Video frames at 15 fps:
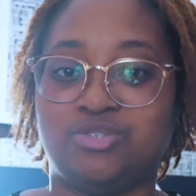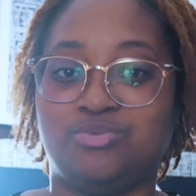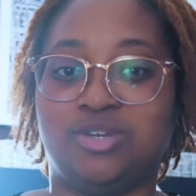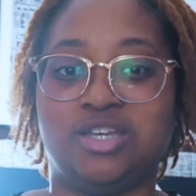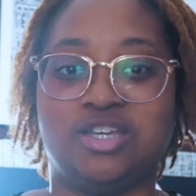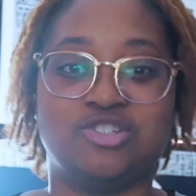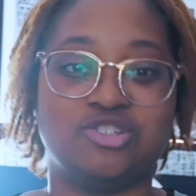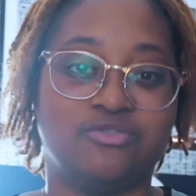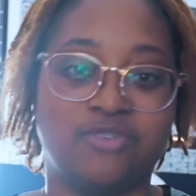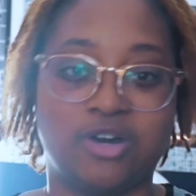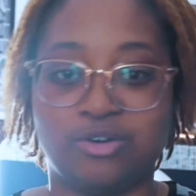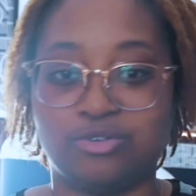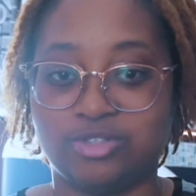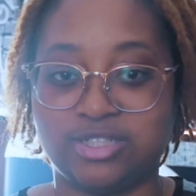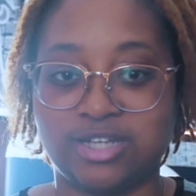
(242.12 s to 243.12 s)
you want to get your
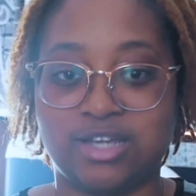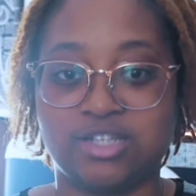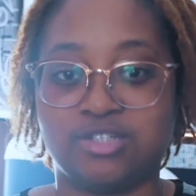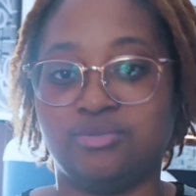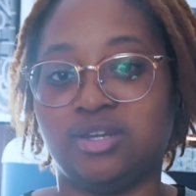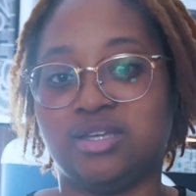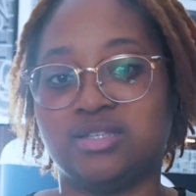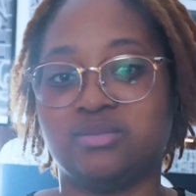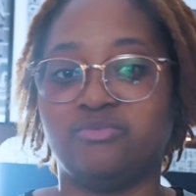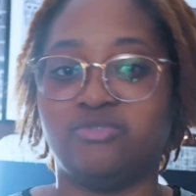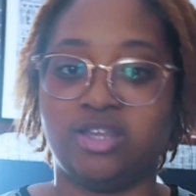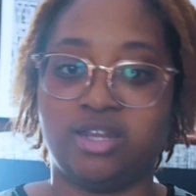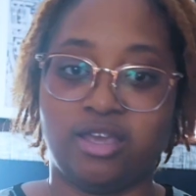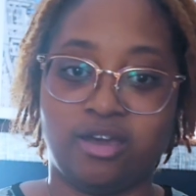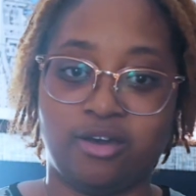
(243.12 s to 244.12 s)
phone shots, you want to get some
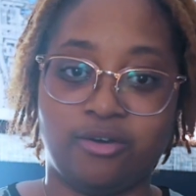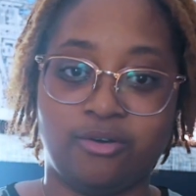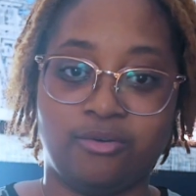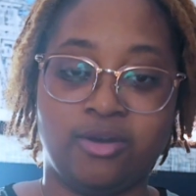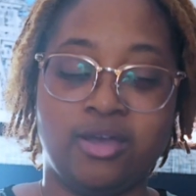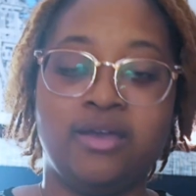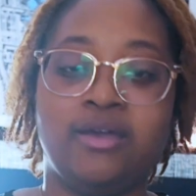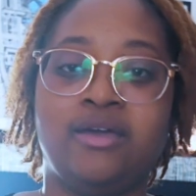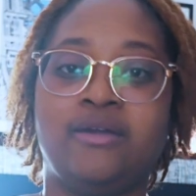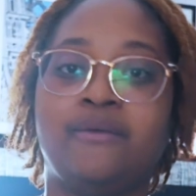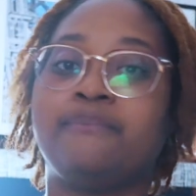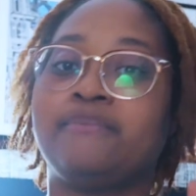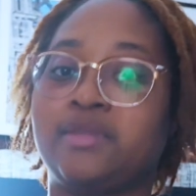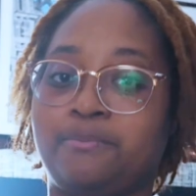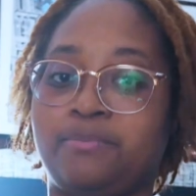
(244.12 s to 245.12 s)
video,
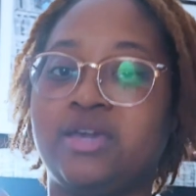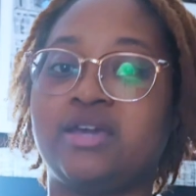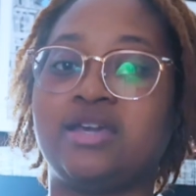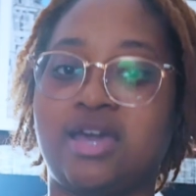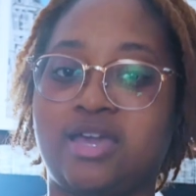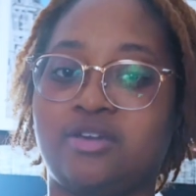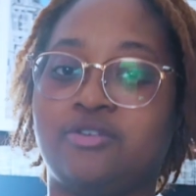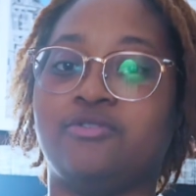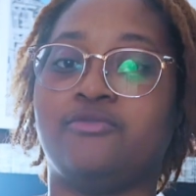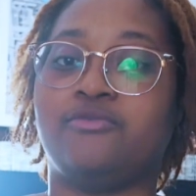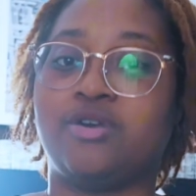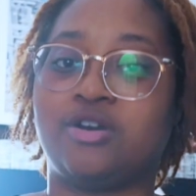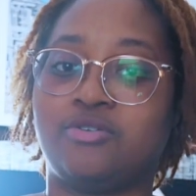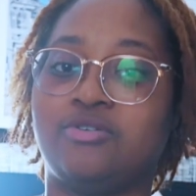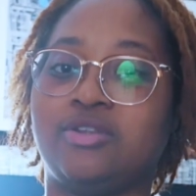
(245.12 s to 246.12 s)
pick an angle,
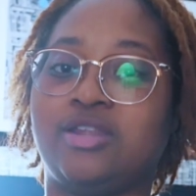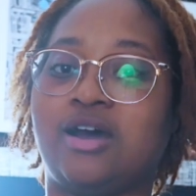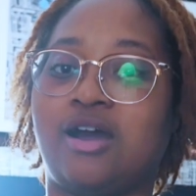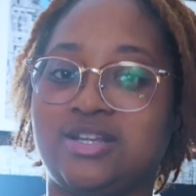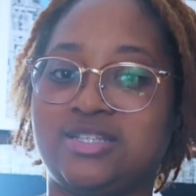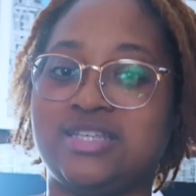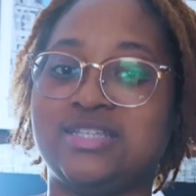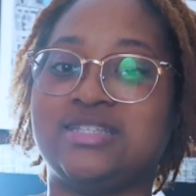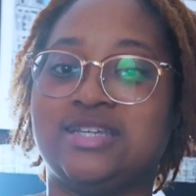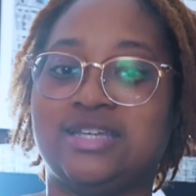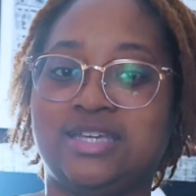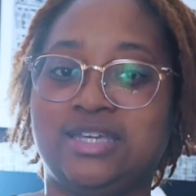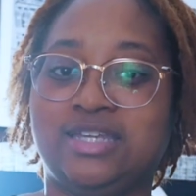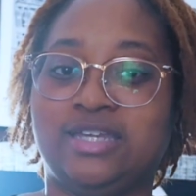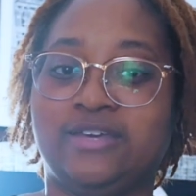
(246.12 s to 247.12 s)
work on the
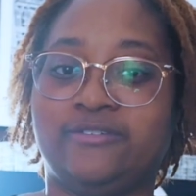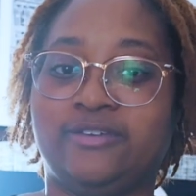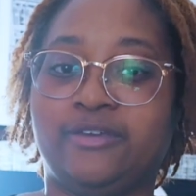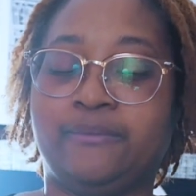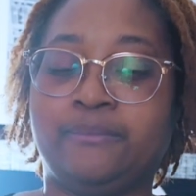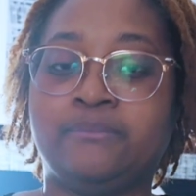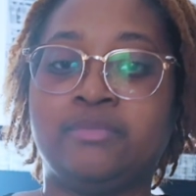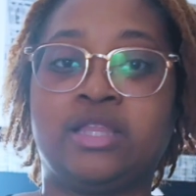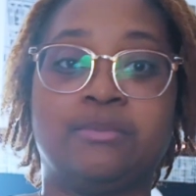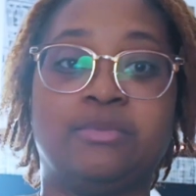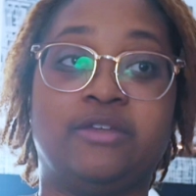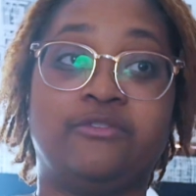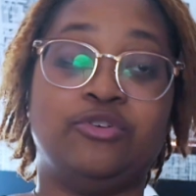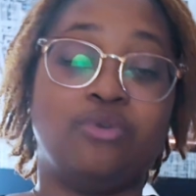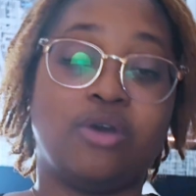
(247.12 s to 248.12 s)
artistic end of it. But
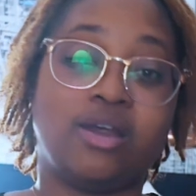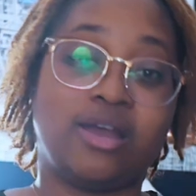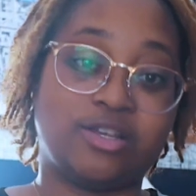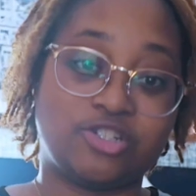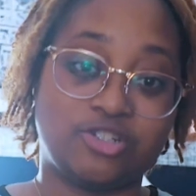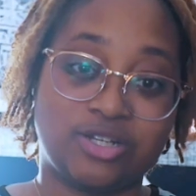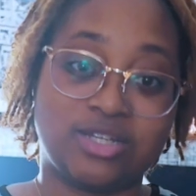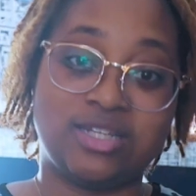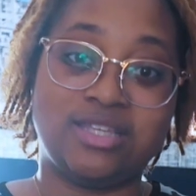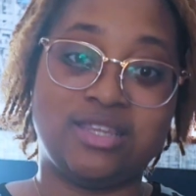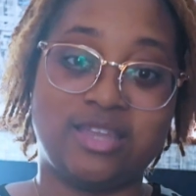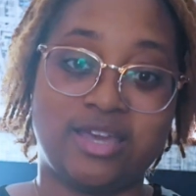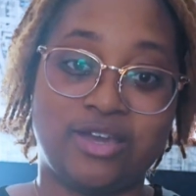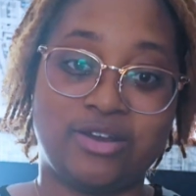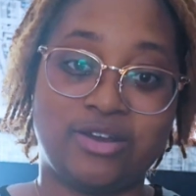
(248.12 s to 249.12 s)
if you are strictly
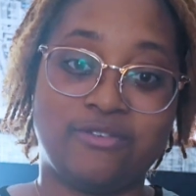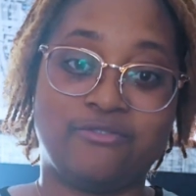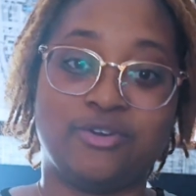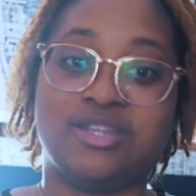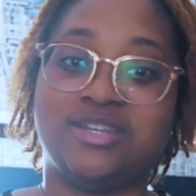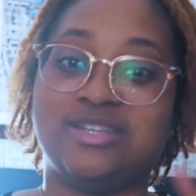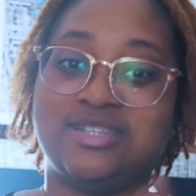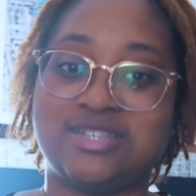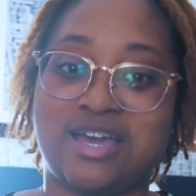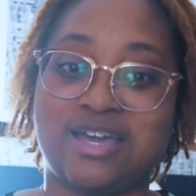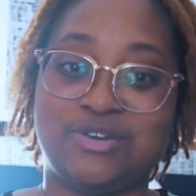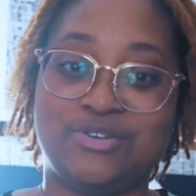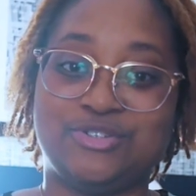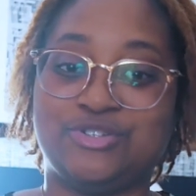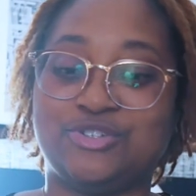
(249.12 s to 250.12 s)
there for the
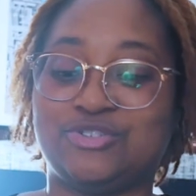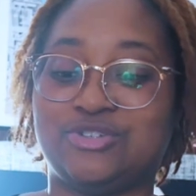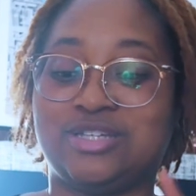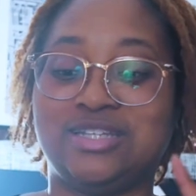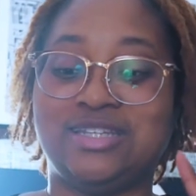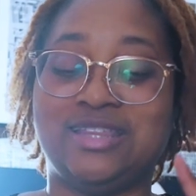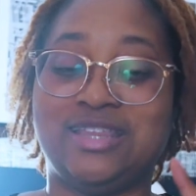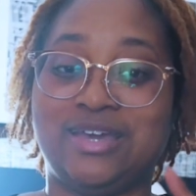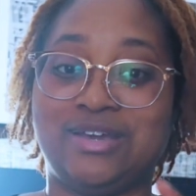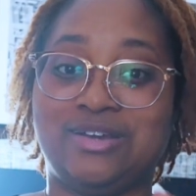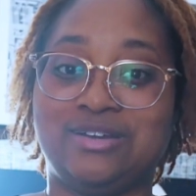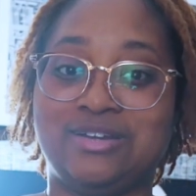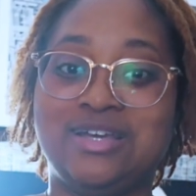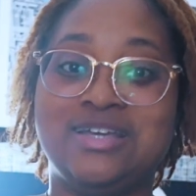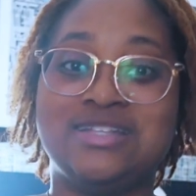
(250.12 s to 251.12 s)
designers, you're strictly
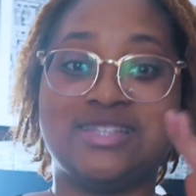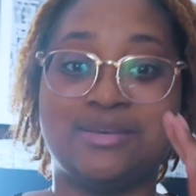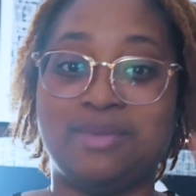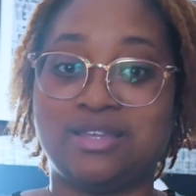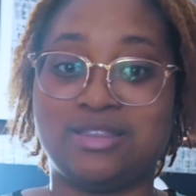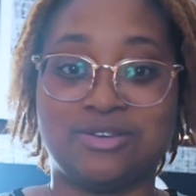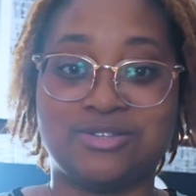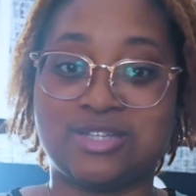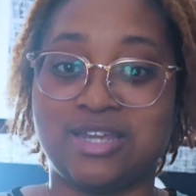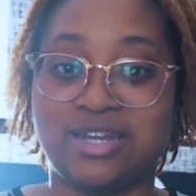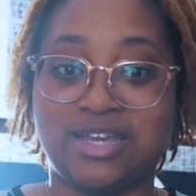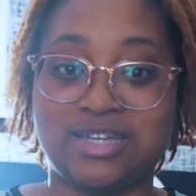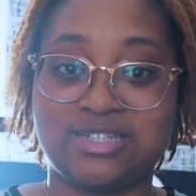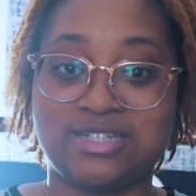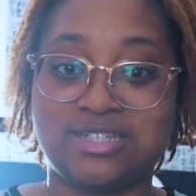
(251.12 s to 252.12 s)
there to make those
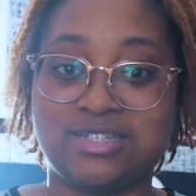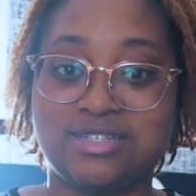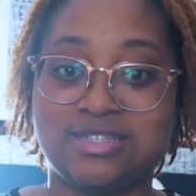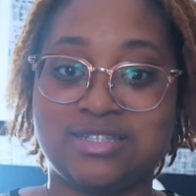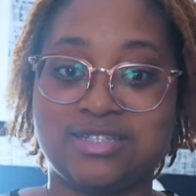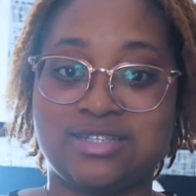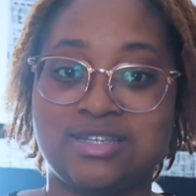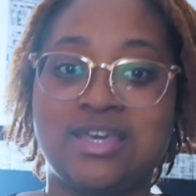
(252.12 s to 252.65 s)
connections,